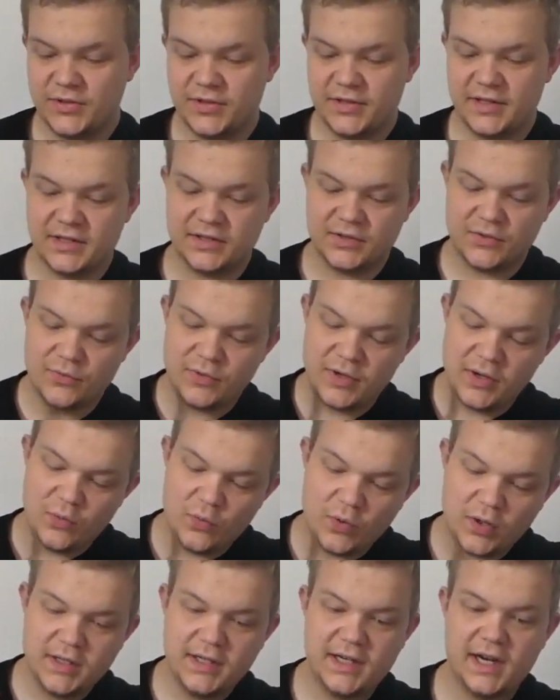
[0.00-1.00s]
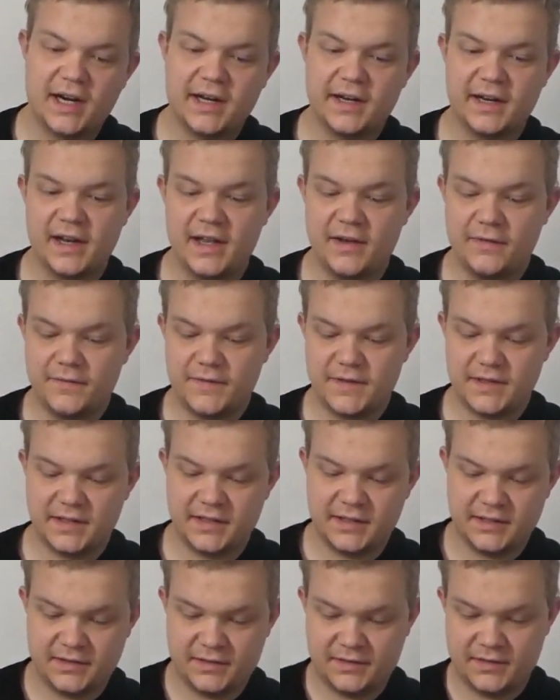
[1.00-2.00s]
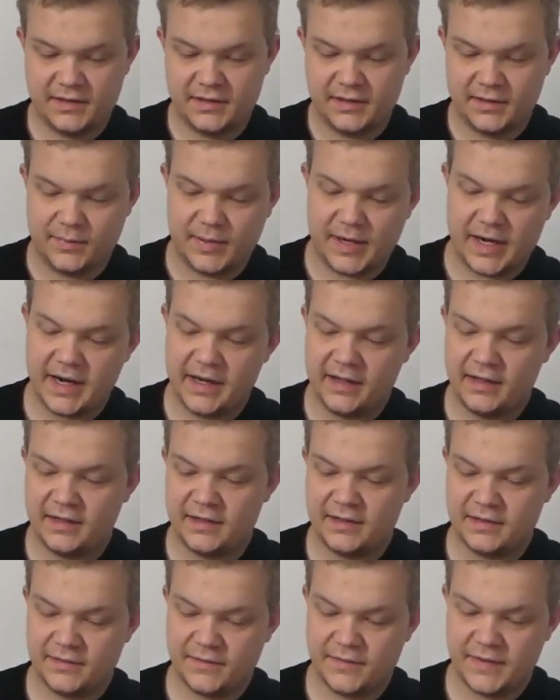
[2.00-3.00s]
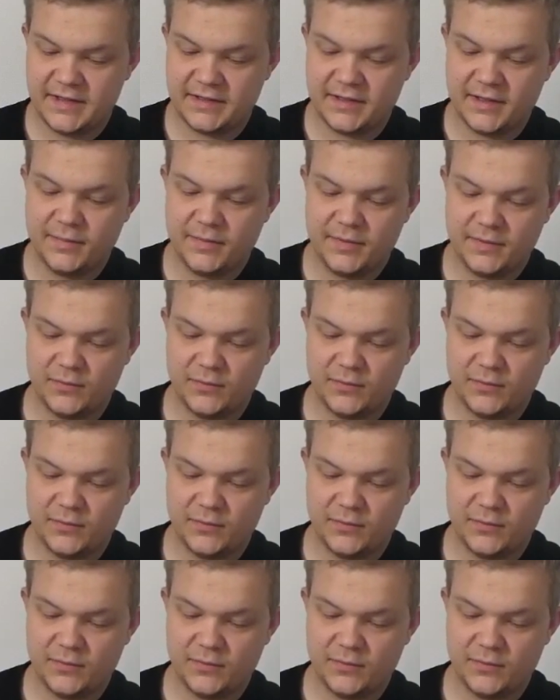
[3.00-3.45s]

so there's only 1 card left in the pile and face up,